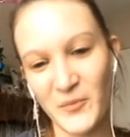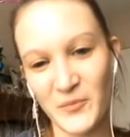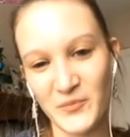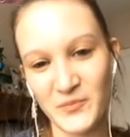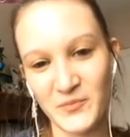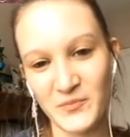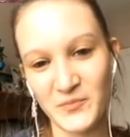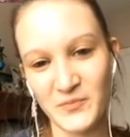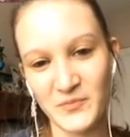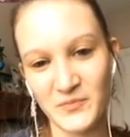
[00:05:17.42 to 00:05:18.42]

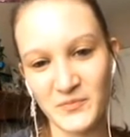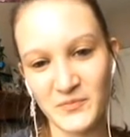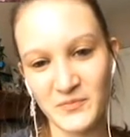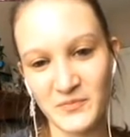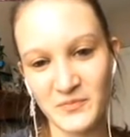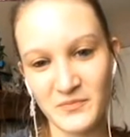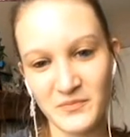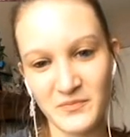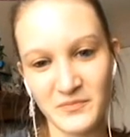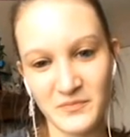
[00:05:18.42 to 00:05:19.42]

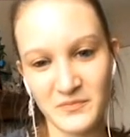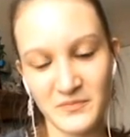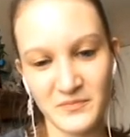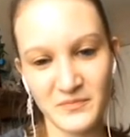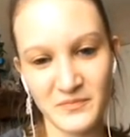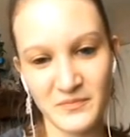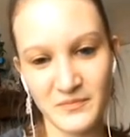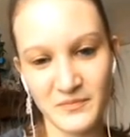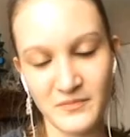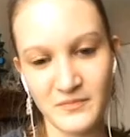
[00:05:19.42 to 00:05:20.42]

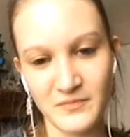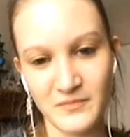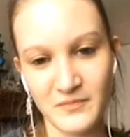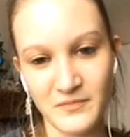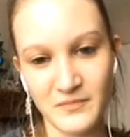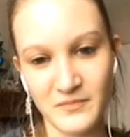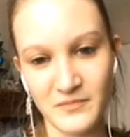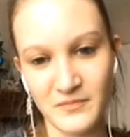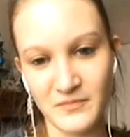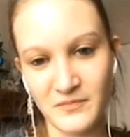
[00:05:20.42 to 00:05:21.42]
(not speaking)